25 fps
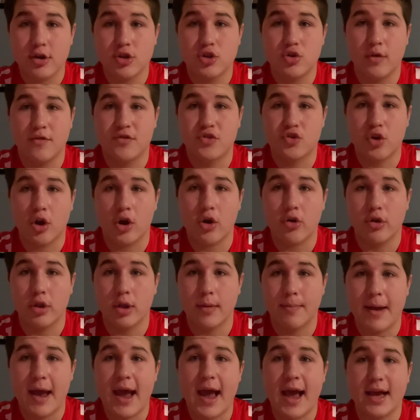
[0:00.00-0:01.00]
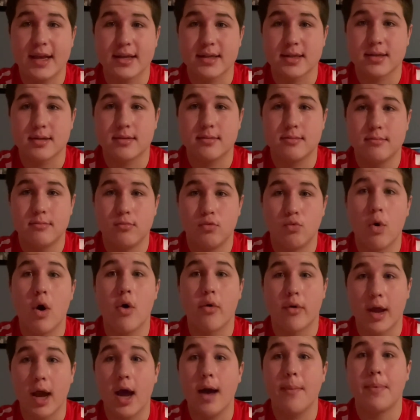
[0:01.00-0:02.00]
have struggled in the past,
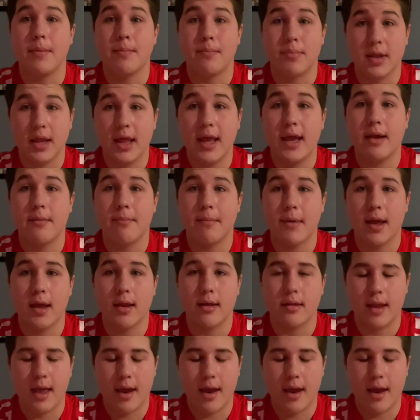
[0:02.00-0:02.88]
woke up and played, man.